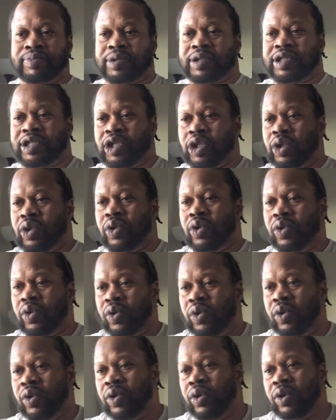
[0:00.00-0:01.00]

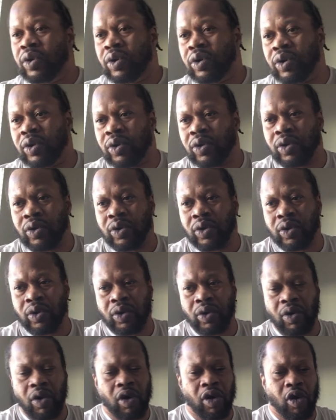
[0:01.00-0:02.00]
to,
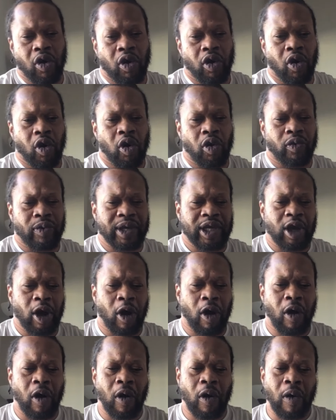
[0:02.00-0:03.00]
or we
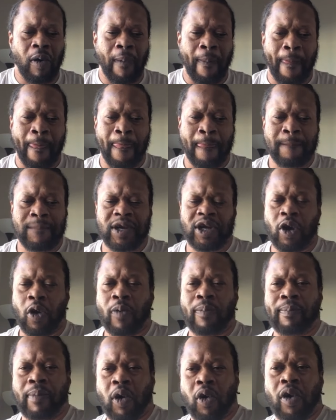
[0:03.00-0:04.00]
all,
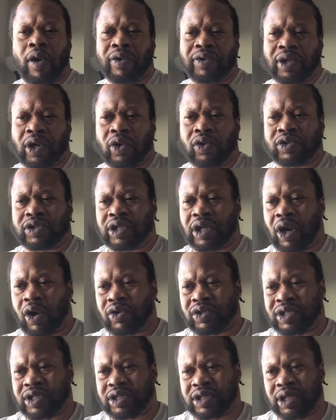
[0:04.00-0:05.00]
mourn those
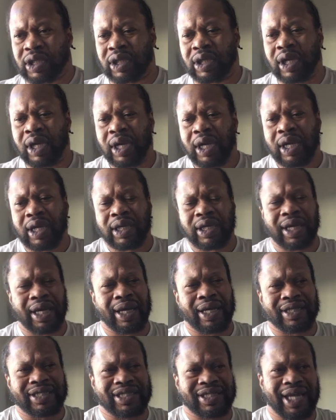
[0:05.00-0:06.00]
losses. And yeah,
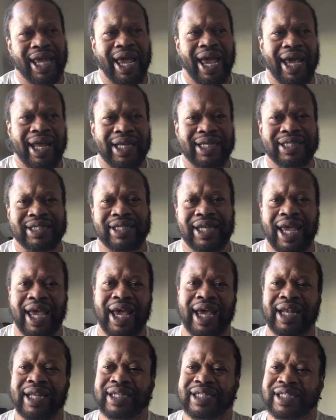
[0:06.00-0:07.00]
it's sad, it's
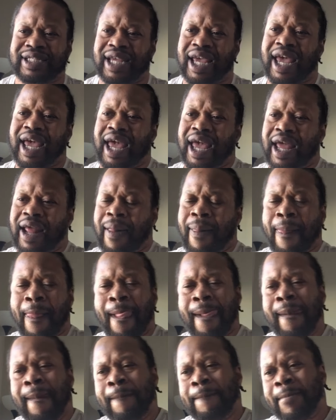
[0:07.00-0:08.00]
sad, it's sad.
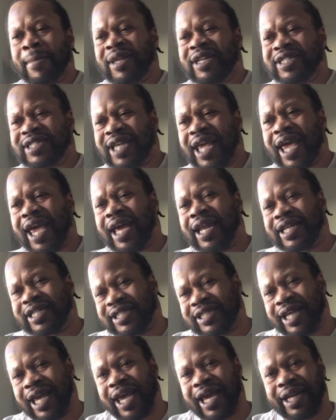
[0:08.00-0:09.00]
Sad, it's
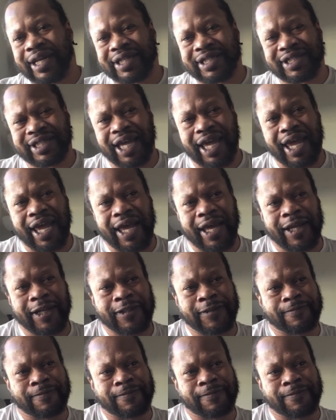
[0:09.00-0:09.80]
sad, it's sad.